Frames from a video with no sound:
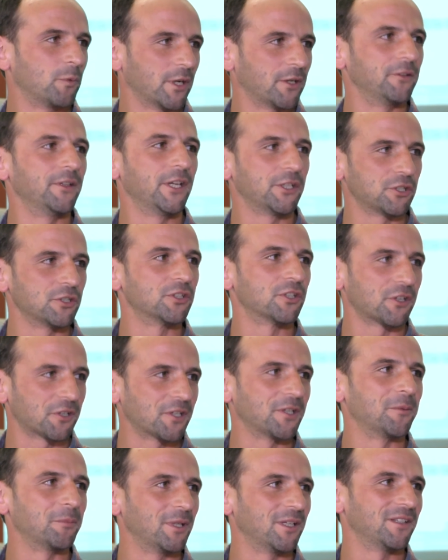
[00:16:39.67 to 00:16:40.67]
regulations are
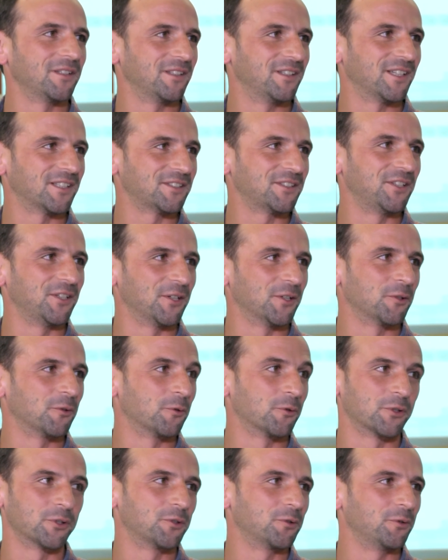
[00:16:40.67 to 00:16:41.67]
coming next year
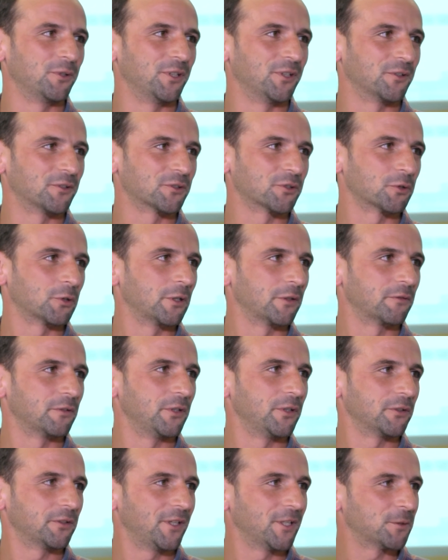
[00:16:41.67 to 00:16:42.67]
or in 2 years or however
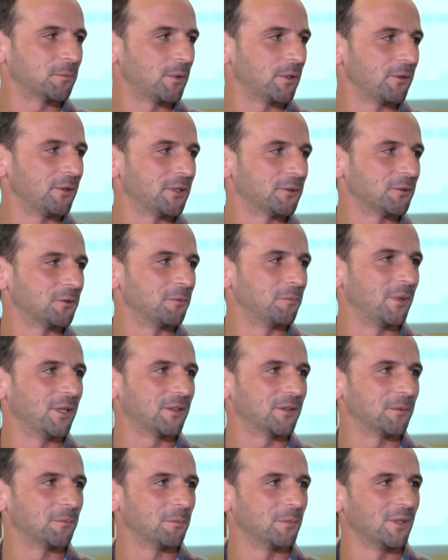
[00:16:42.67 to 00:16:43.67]
long it takes Palo Alto to
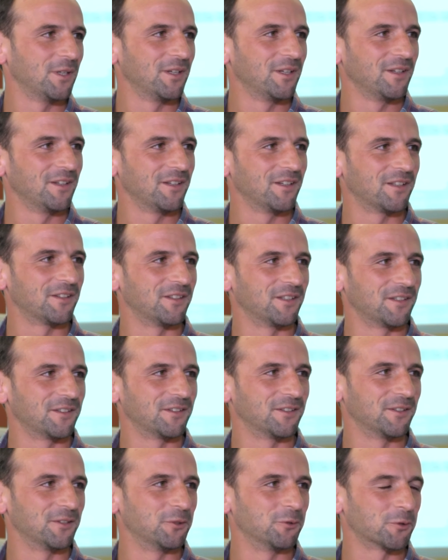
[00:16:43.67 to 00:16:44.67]
make them. I
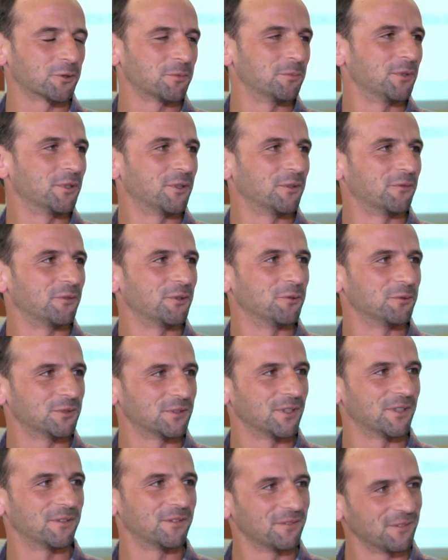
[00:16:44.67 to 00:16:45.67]
think the endorsement interviews
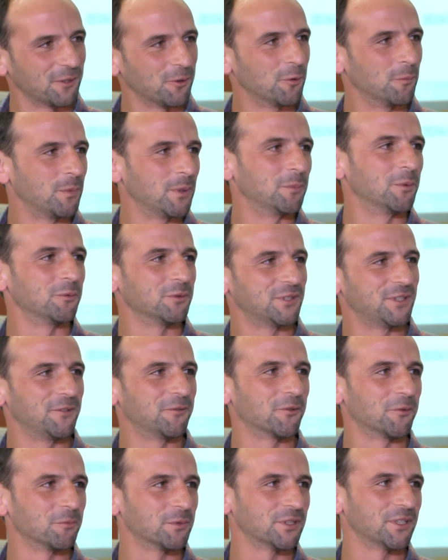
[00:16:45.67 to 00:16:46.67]
that I hope people will see
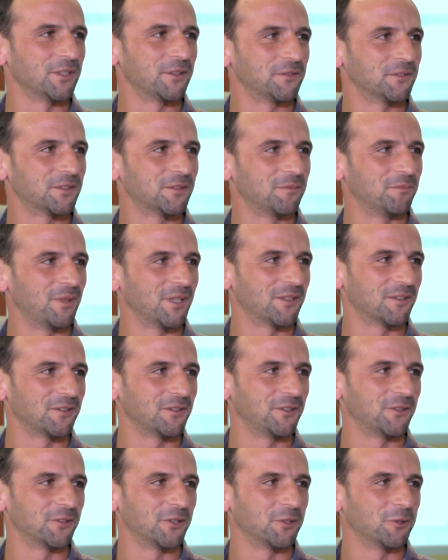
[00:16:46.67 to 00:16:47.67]
for themselves make it
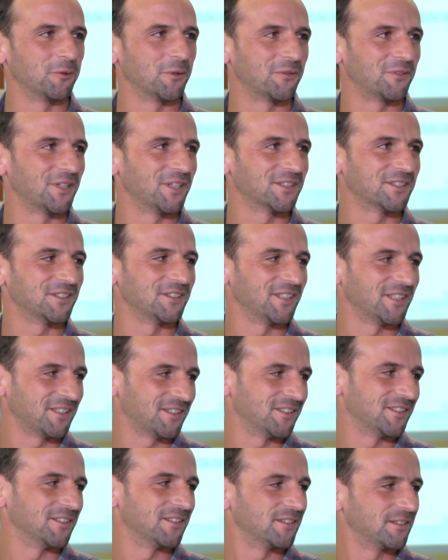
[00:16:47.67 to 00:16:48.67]
clear that whoever gets
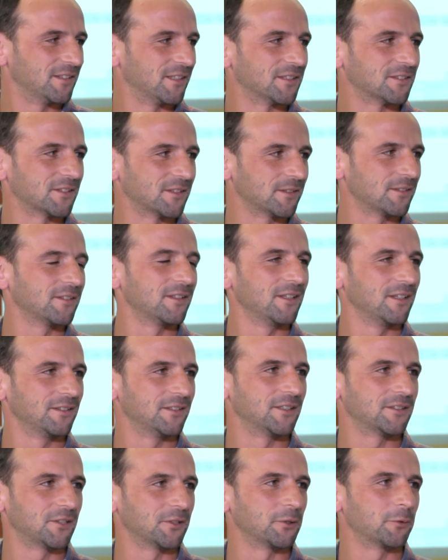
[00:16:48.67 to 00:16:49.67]
elected,
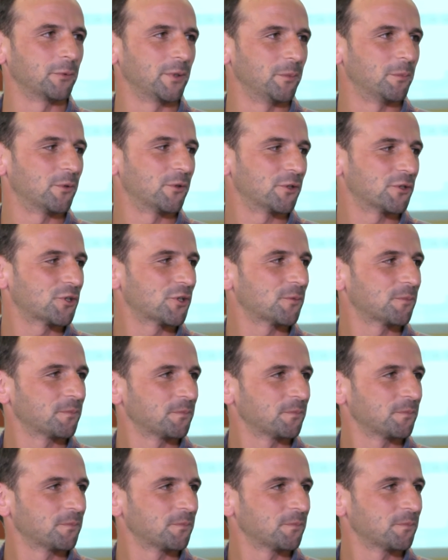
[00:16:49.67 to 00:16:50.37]
that's going to reemerge.